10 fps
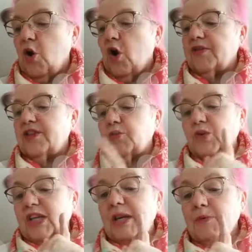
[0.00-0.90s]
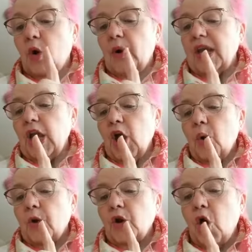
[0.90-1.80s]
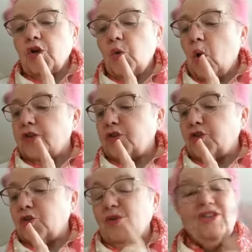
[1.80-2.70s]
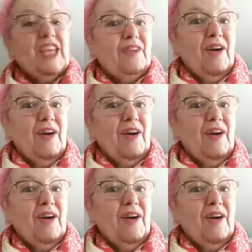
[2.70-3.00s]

Or this one, to keep going when all you want to do is give